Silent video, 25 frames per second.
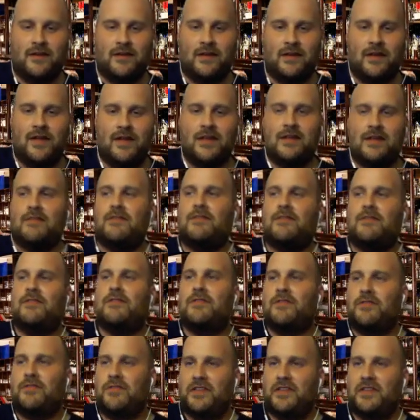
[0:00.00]

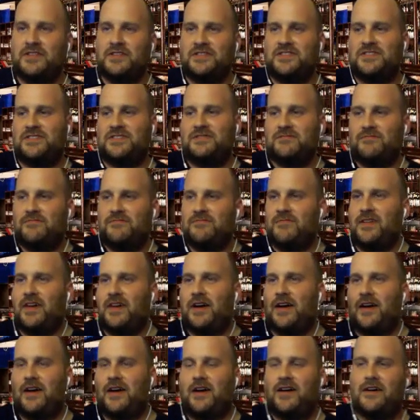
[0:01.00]
in this
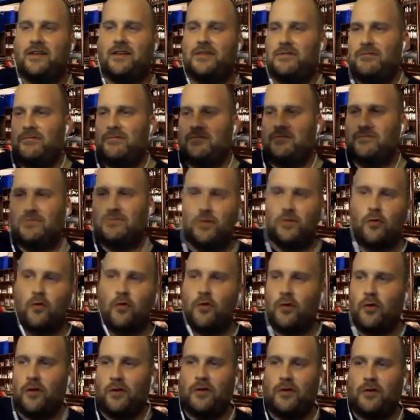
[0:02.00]

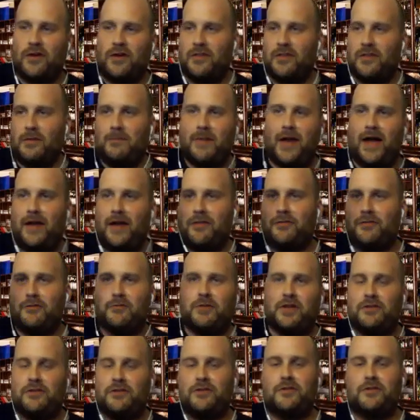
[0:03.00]
door in the bathroom
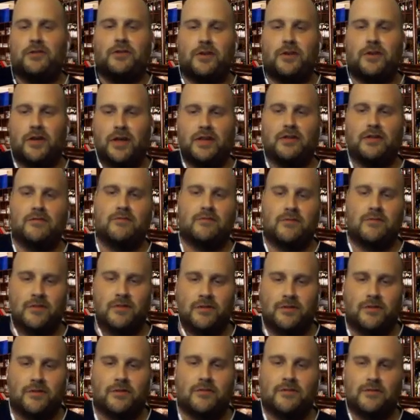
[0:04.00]
that you couldn't get
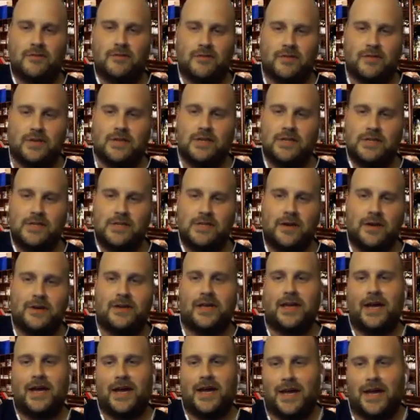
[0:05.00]
to.
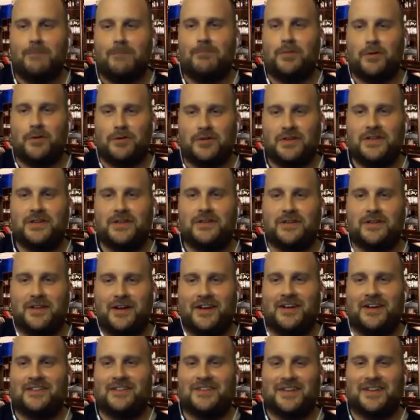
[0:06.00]
Okay, I got bullied a
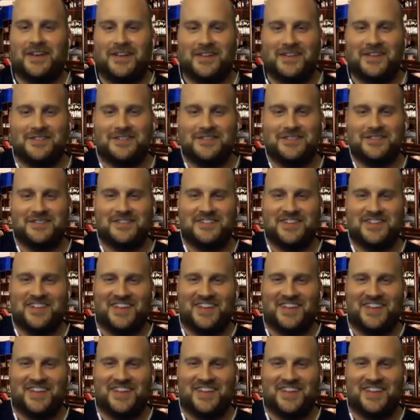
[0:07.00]
lot. Yeah, that's